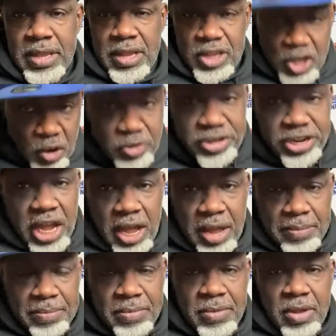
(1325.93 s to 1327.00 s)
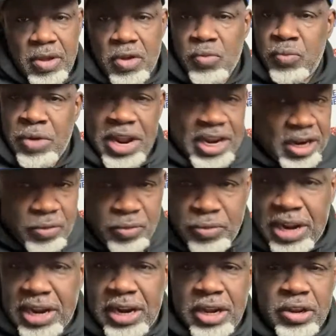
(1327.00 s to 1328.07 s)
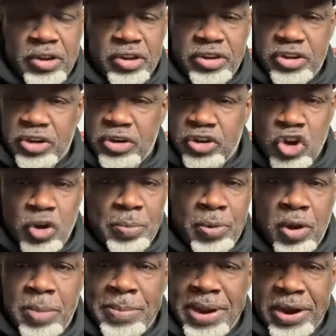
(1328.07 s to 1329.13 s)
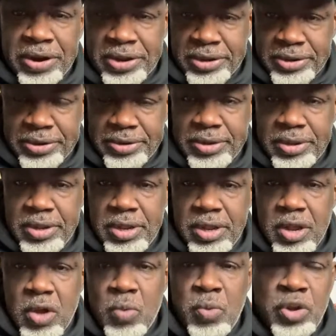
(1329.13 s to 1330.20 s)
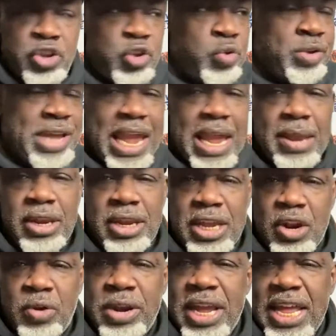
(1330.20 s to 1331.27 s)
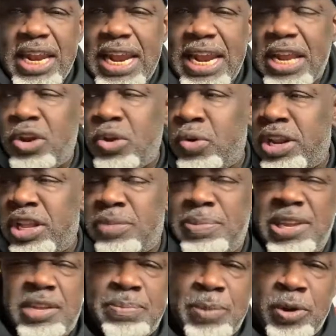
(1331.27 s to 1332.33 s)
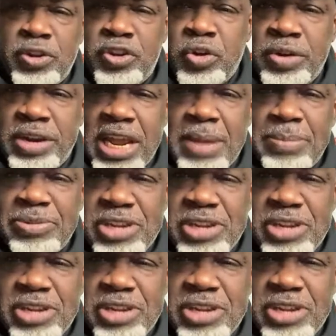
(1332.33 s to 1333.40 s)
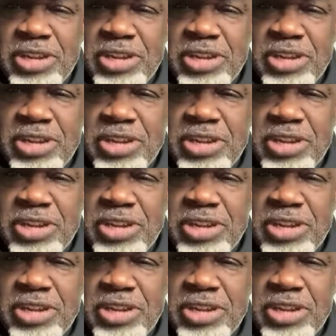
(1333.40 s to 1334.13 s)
Your job, regular Joe Blow America. What you can't get on the internet do it is besmirch your damn job, your boss.